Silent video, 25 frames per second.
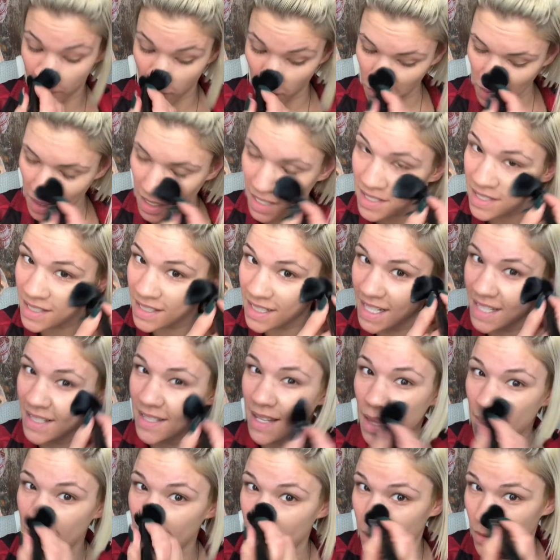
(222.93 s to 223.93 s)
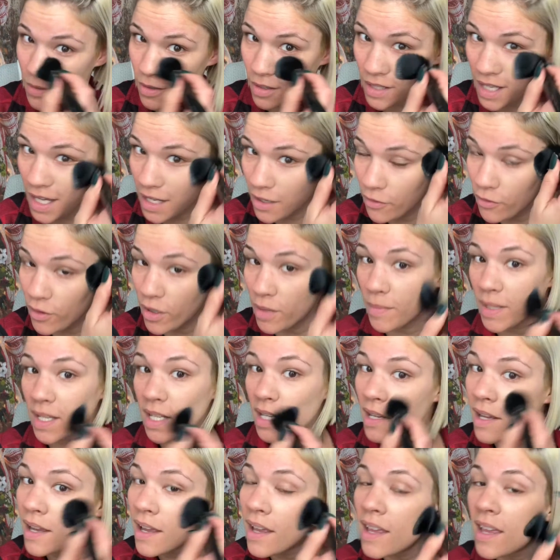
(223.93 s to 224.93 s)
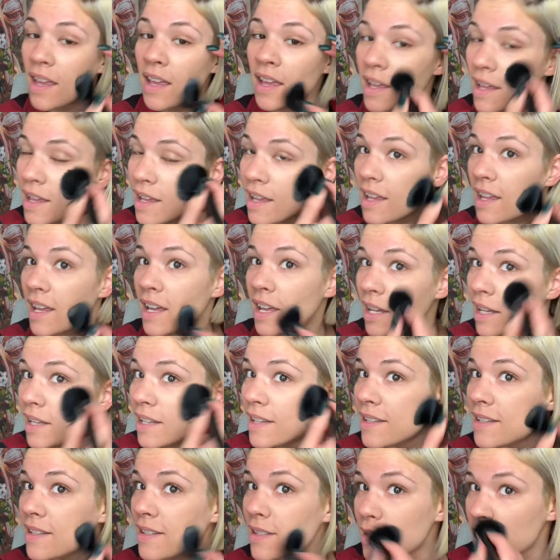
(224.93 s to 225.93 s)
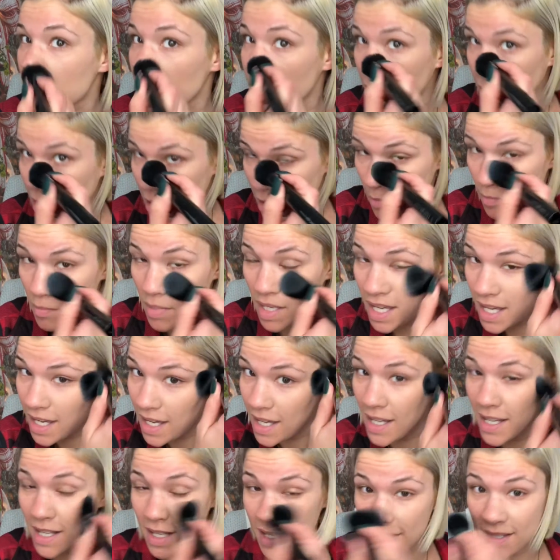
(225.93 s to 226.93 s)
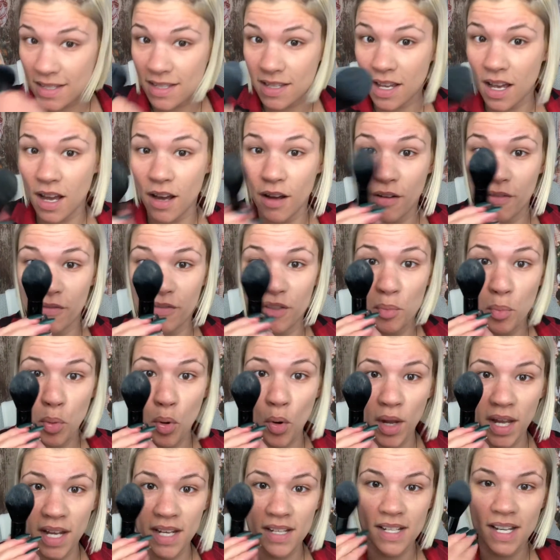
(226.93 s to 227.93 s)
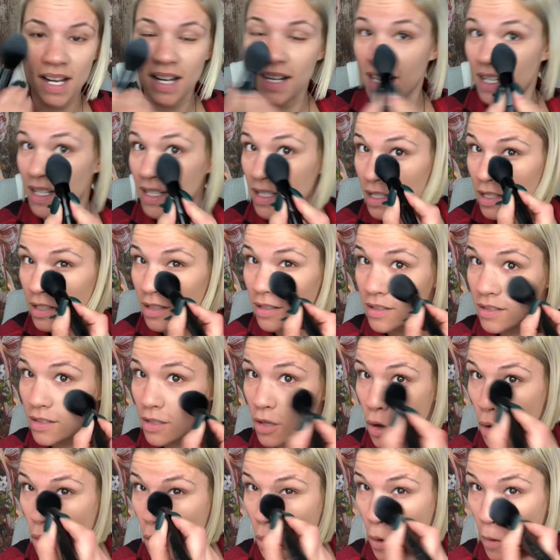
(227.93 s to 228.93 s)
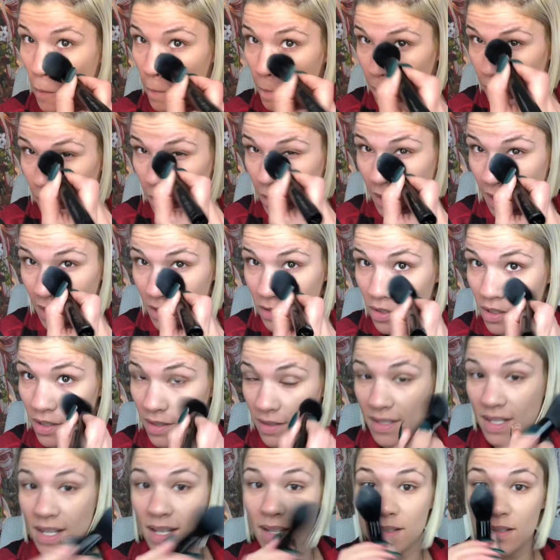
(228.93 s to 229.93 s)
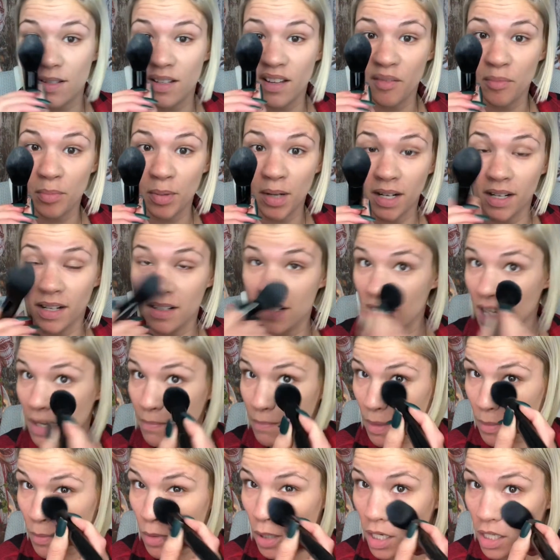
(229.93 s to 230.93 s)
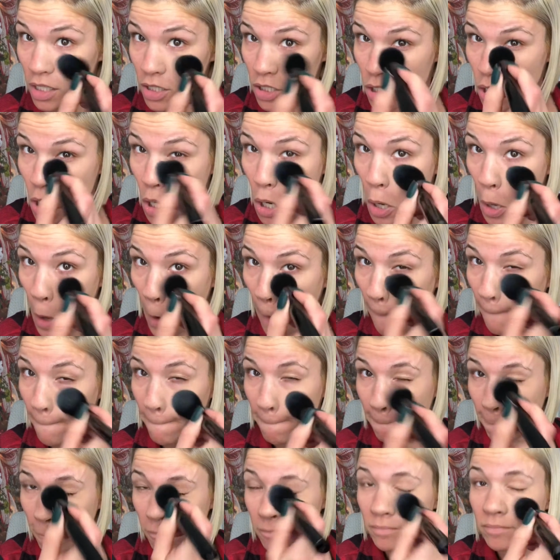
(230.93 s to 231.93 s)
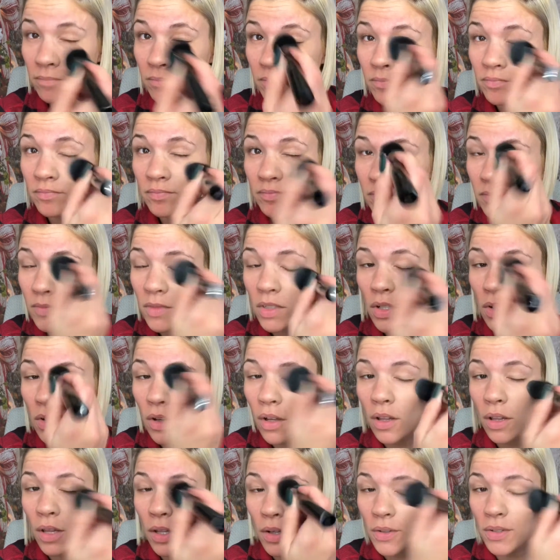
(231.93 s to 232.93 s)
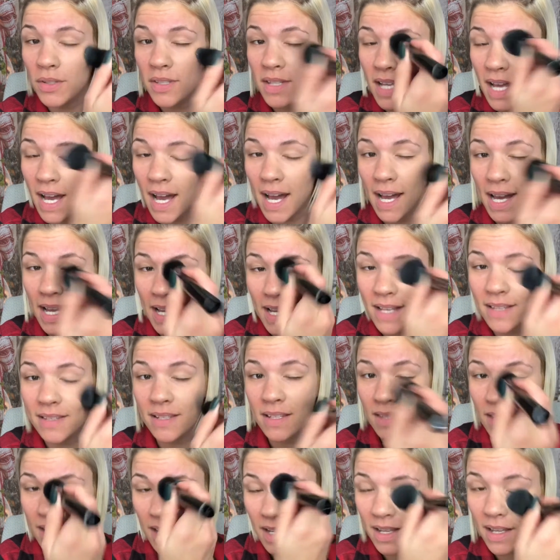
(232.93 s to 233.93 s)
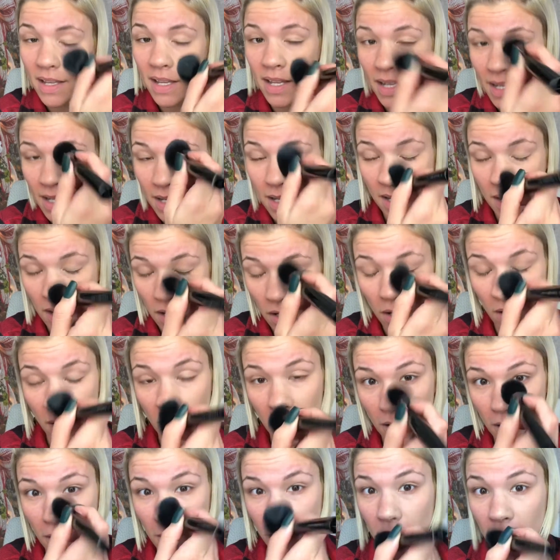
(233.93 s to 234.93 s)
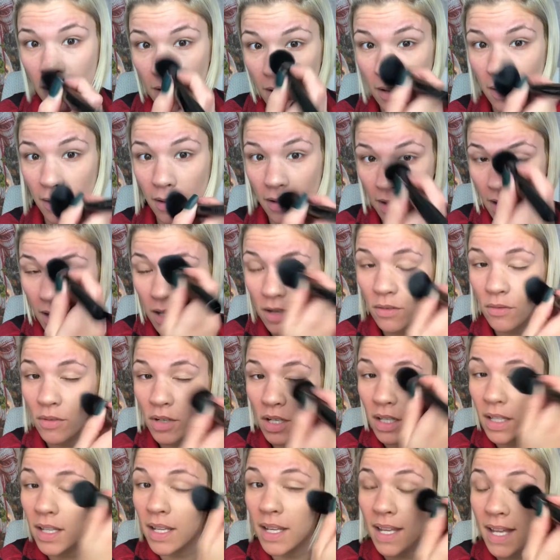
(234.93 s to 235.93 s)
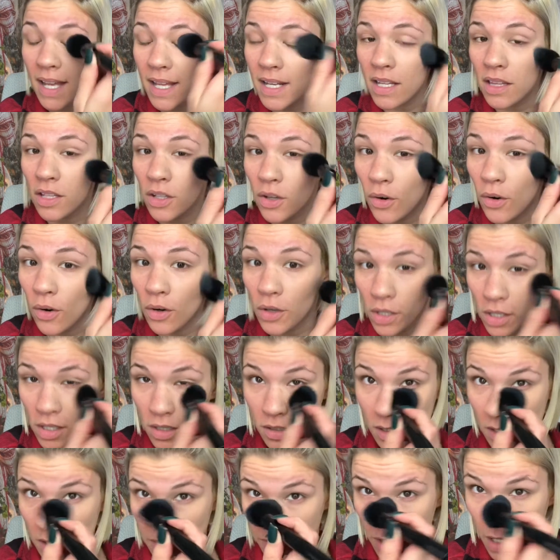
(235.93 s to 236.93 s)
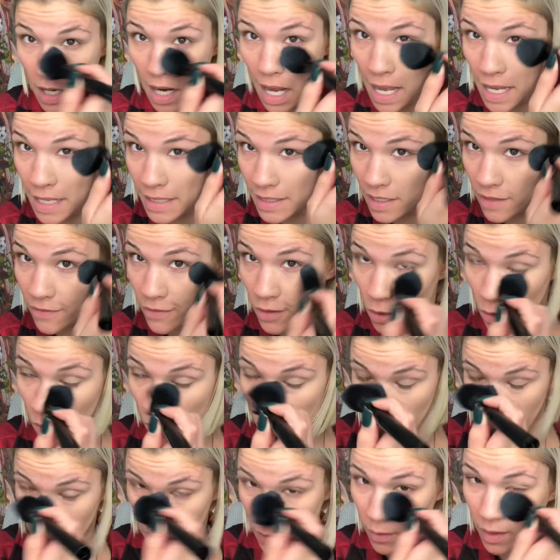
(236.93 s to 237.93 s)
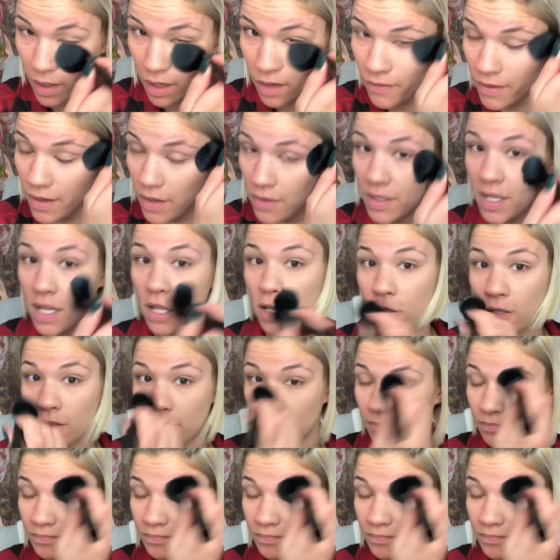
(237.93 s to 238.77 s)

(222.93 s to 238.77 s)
The reason I sell this to a lot of women is because of the point on it. So as you can see, I still have product on my brush. You can close the eyes and like get in here and really get in the corners of your eyes if you're only wearing foundation.